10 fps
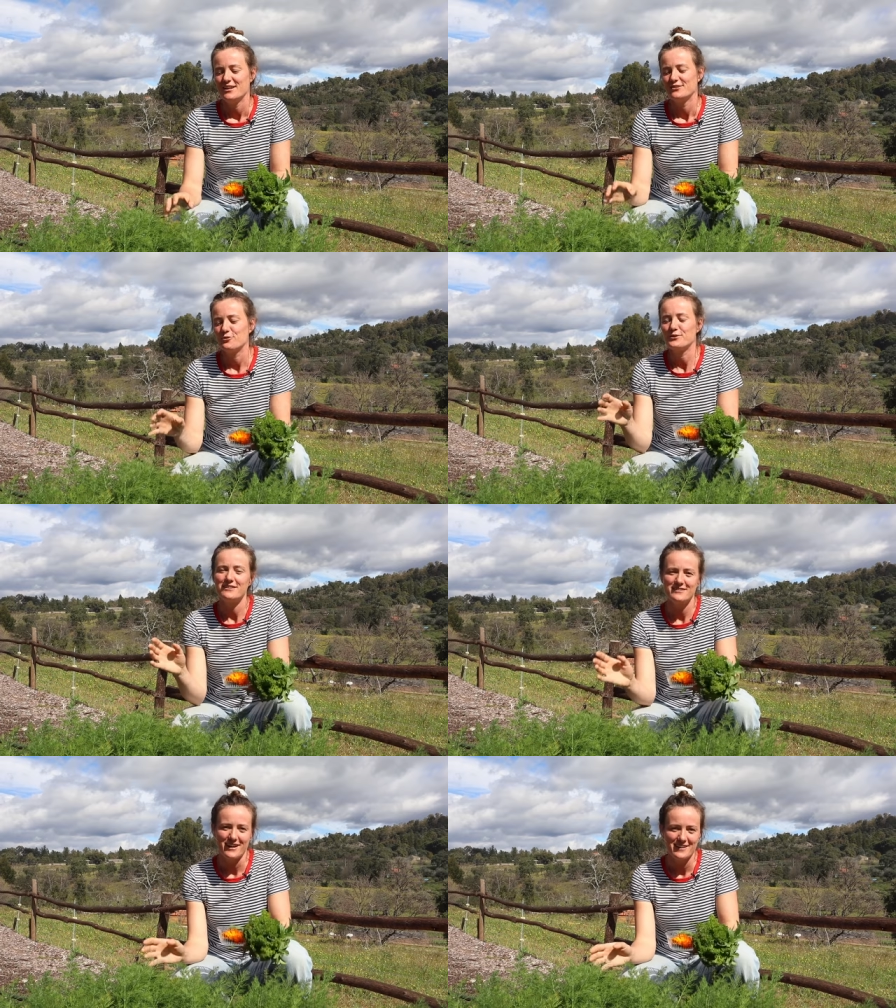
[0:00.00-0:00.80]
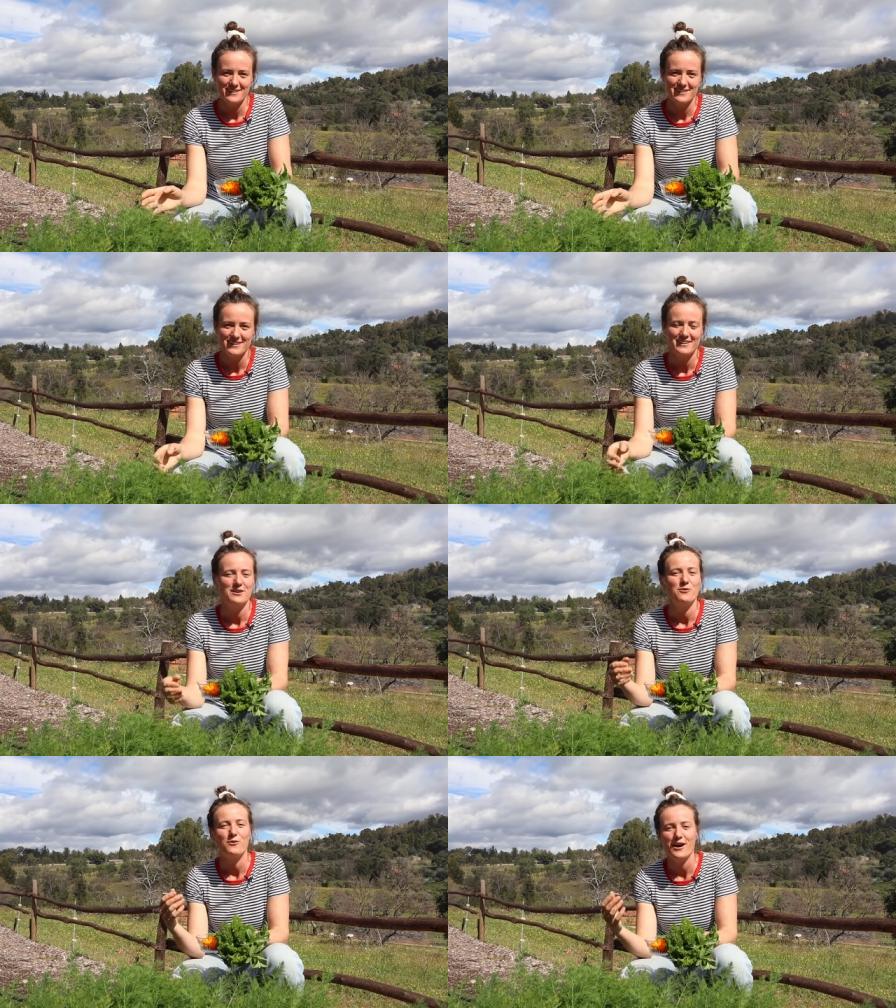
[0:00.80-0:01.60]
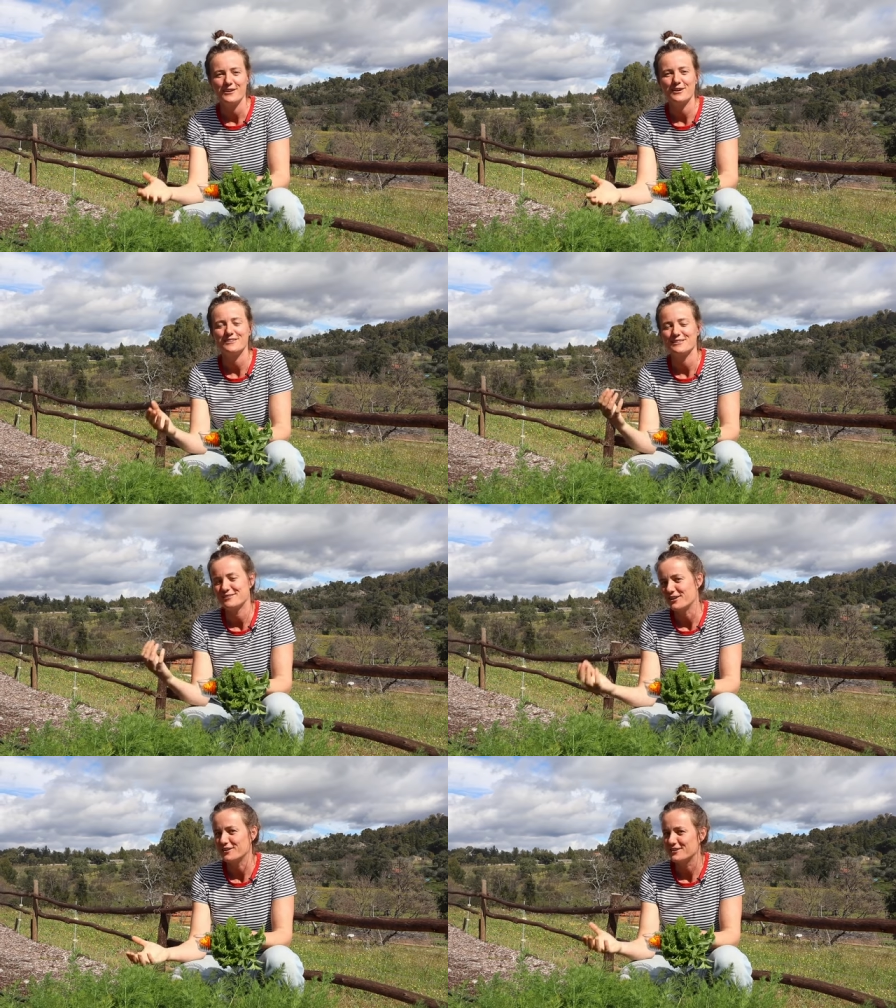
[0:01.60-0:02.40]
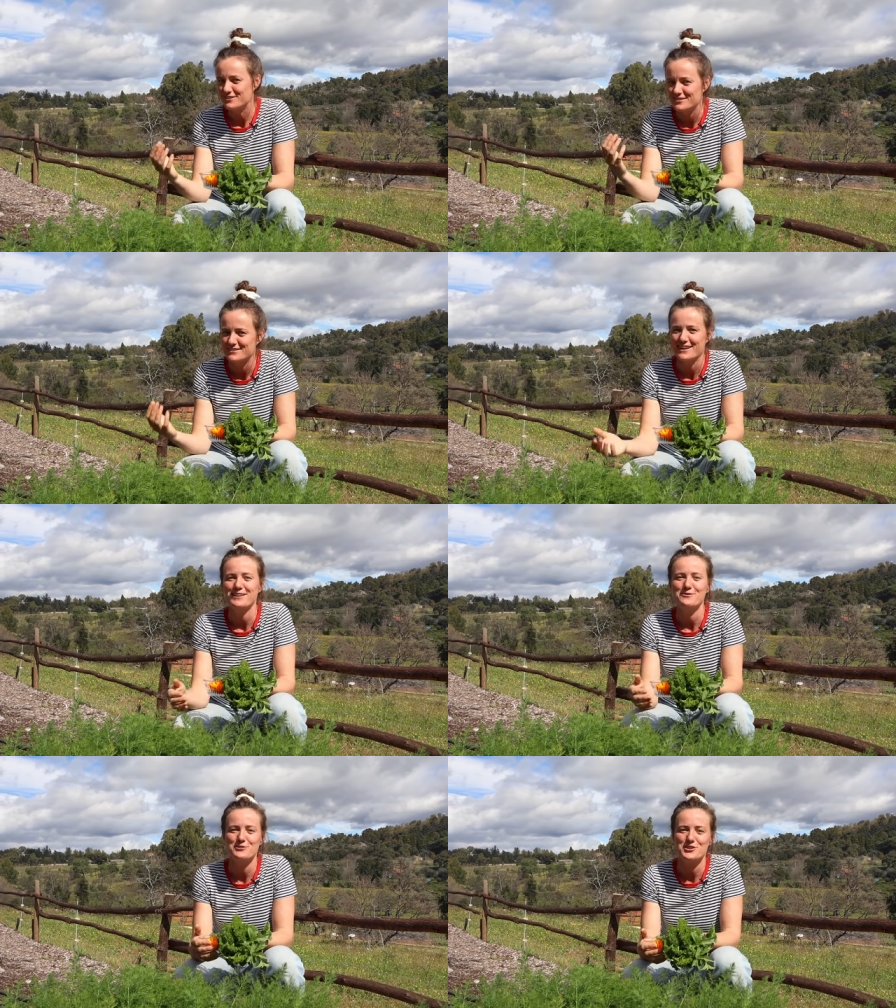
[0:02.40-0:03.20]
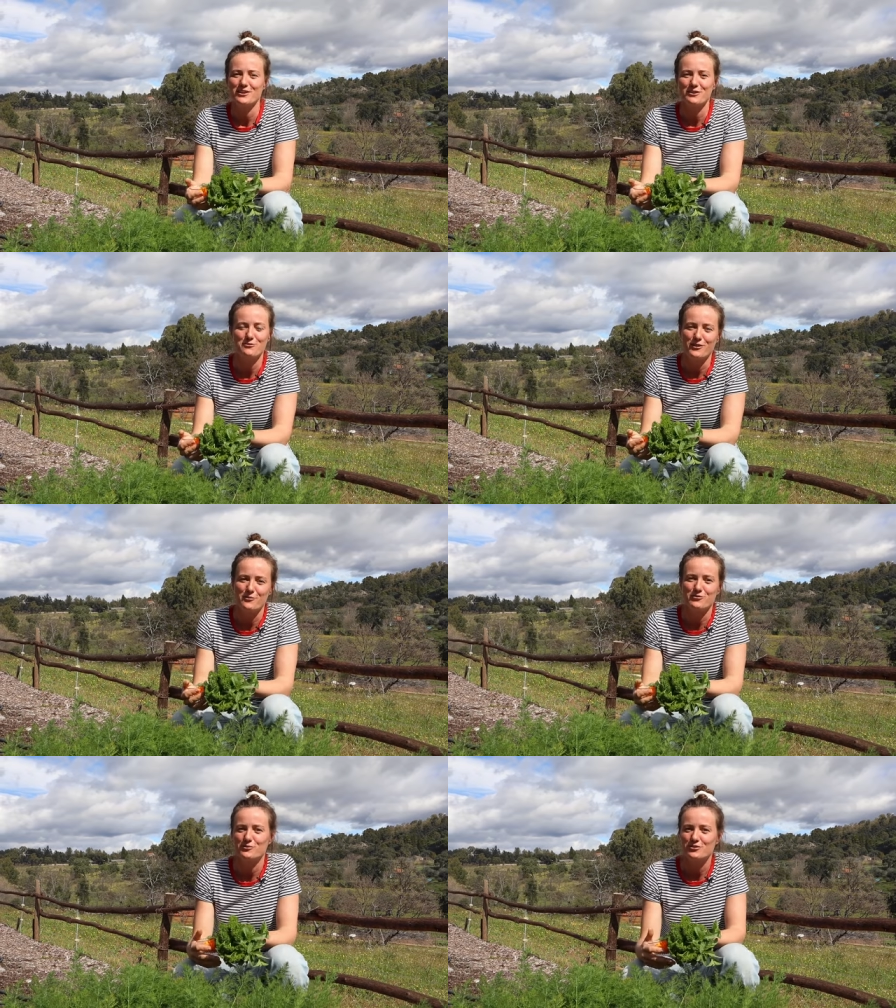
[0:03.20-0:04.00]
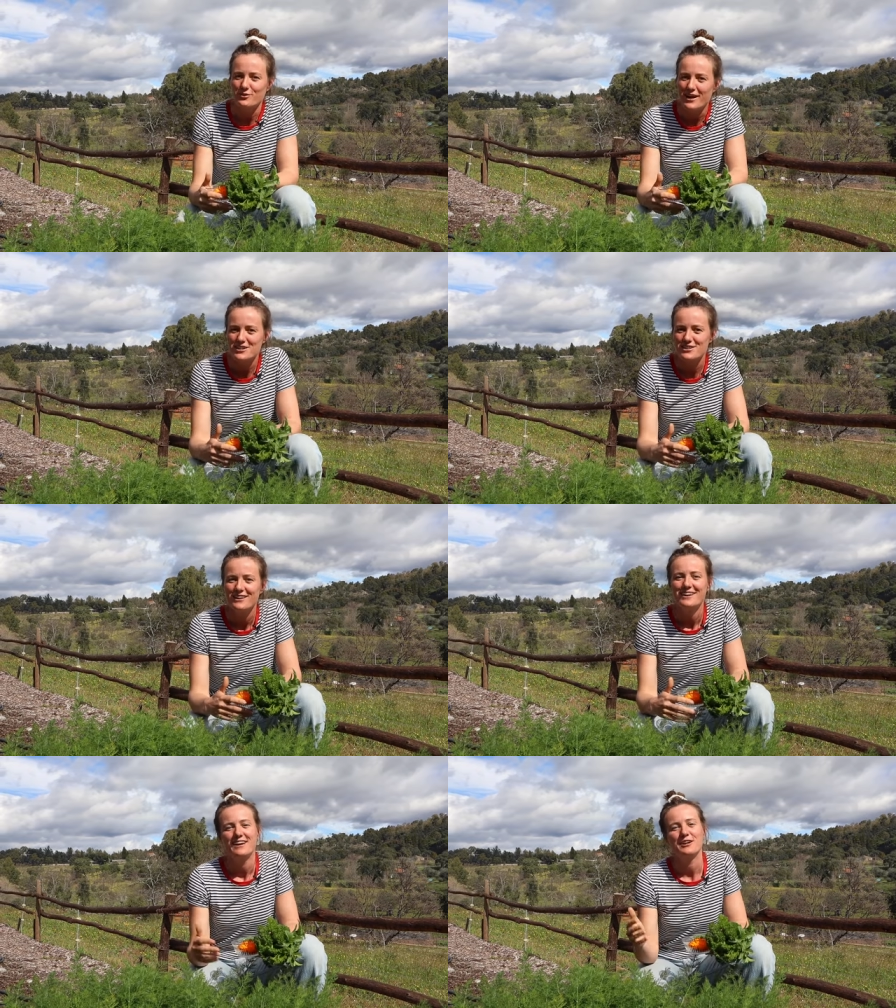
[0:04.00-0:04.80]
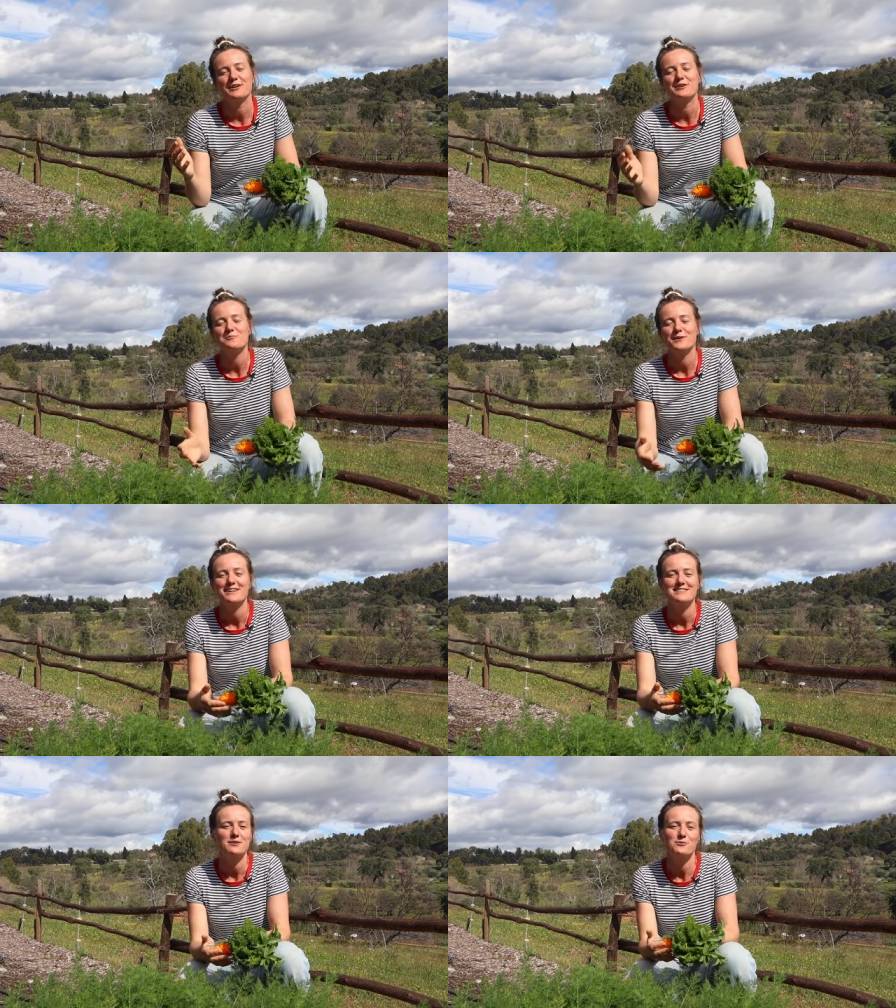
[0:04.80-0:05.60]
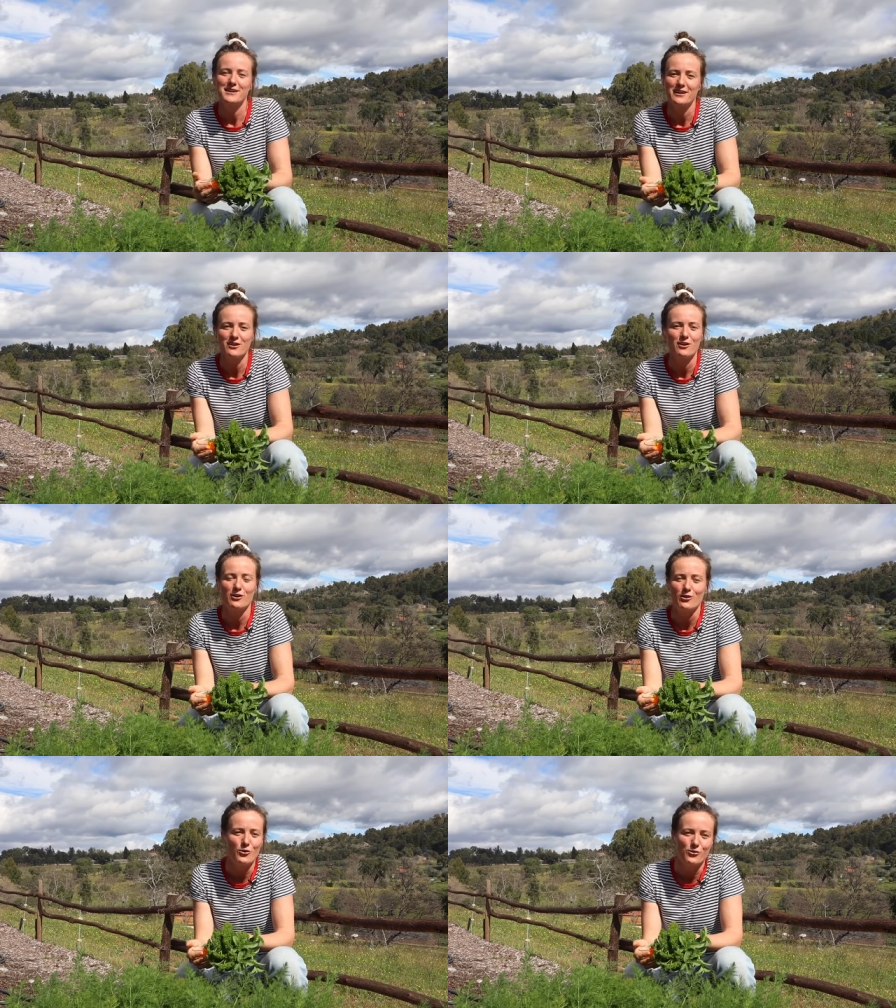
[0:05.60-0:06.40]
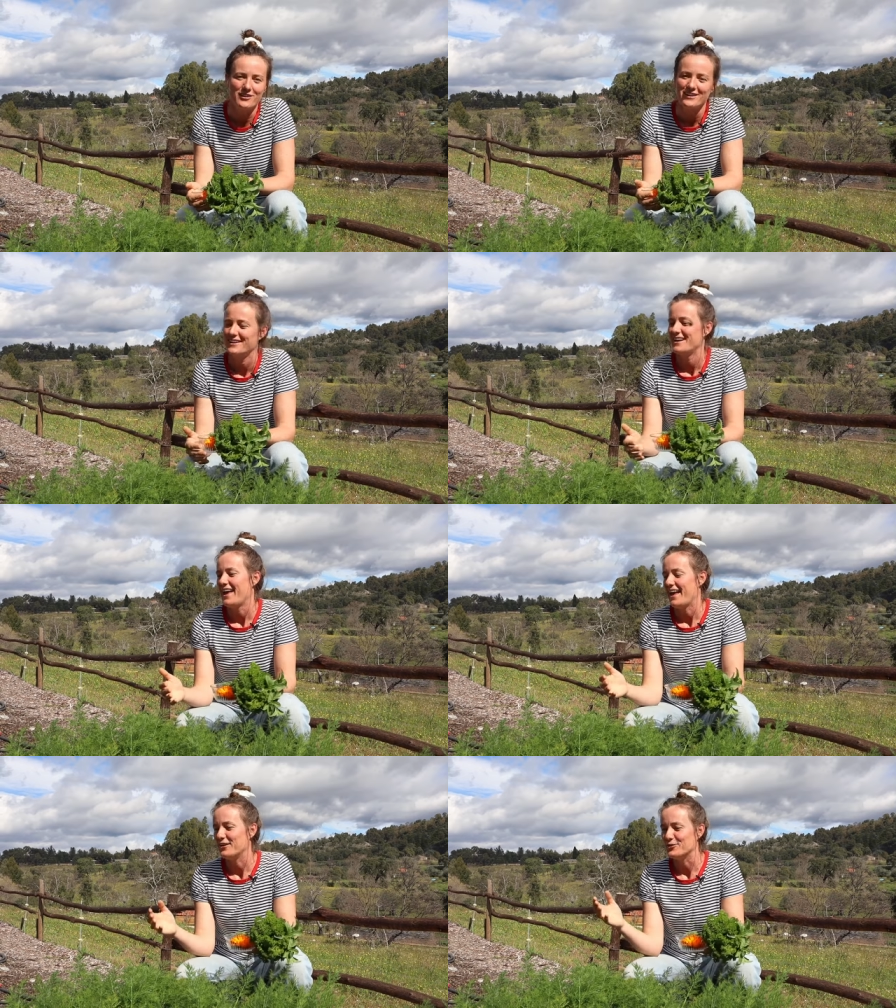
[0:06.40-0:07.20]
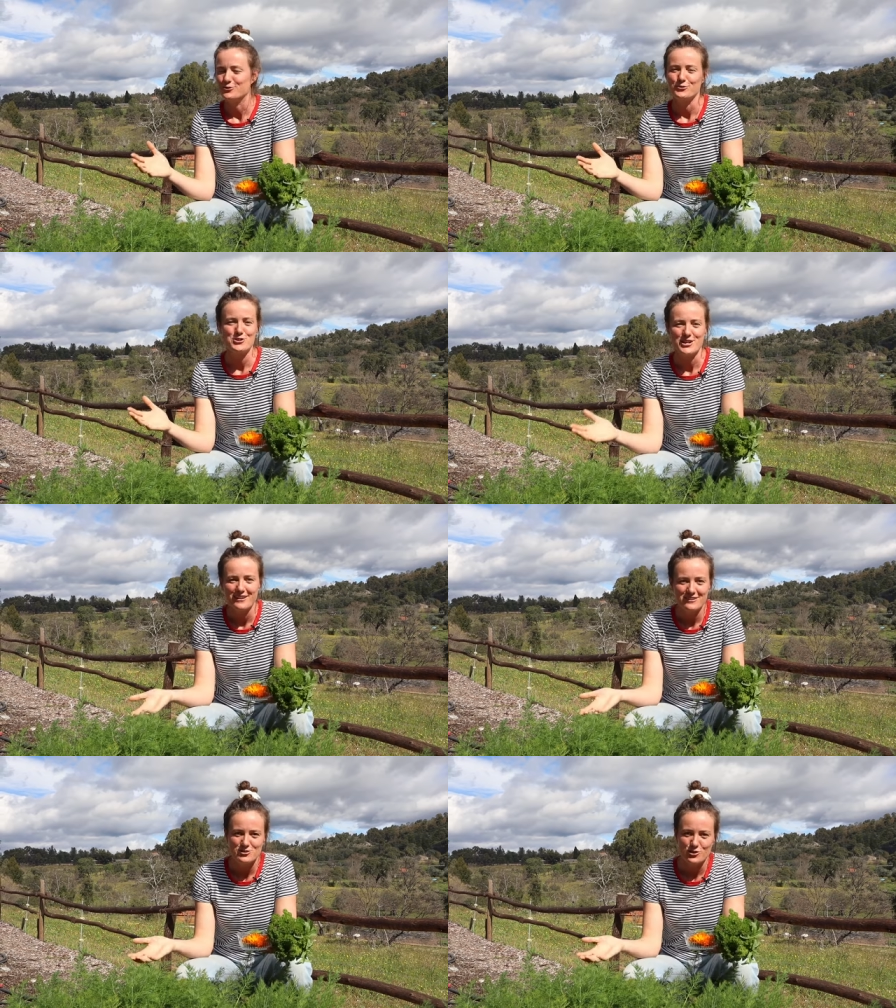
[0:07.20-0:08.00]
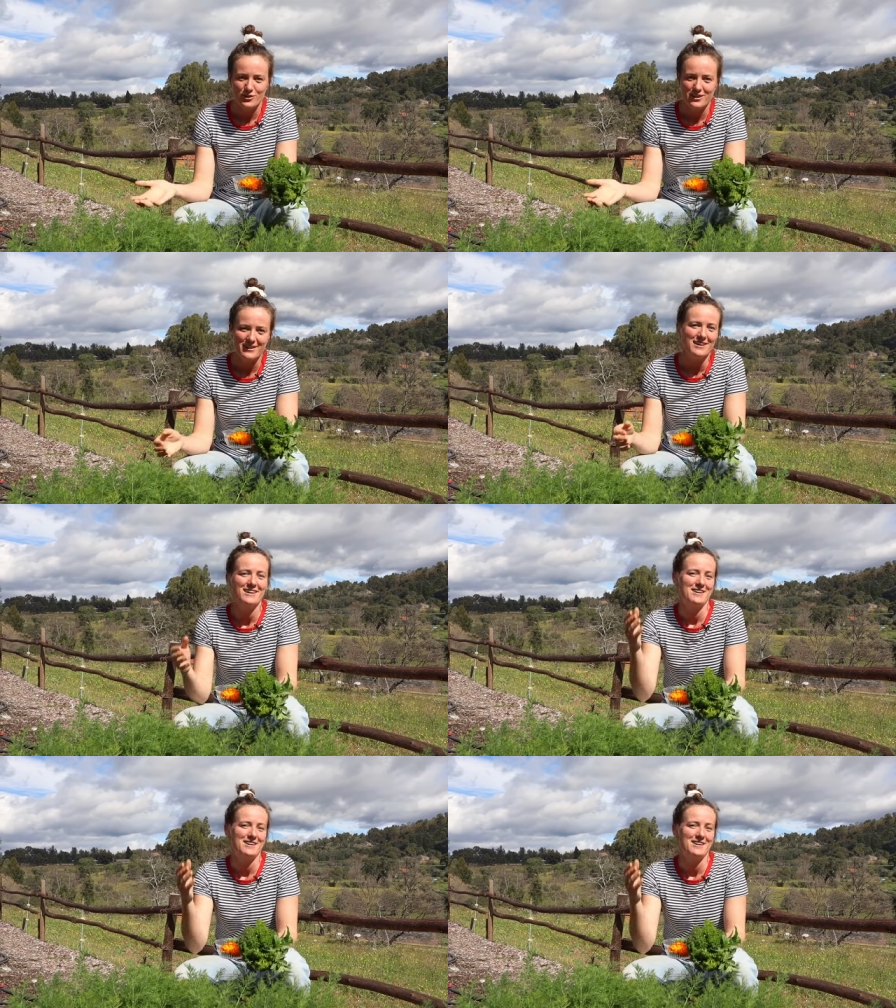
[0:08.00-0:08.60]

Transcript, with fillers: So we decided why not start this second regenerative farm from scratch on a little place that we can call our own and also share this journey